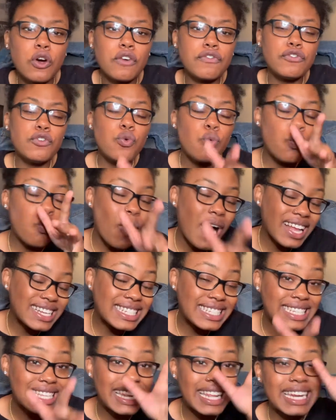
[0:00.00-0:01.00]
if you
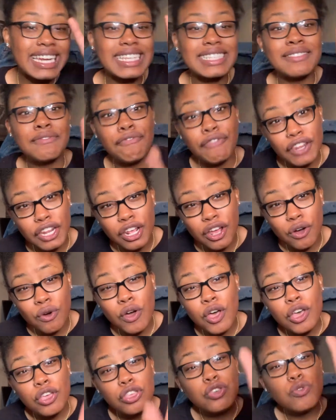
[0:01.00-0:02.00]
watched it in this video,
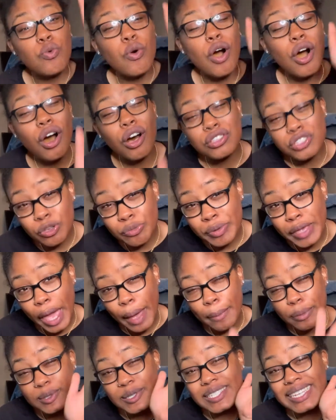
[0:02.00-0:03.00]
you will also be
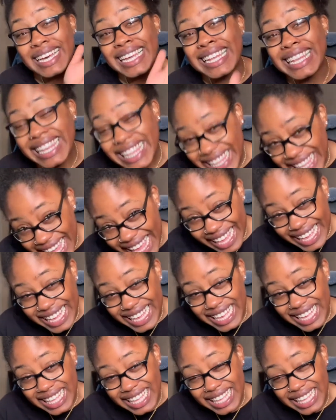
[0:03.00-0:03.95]
able to click,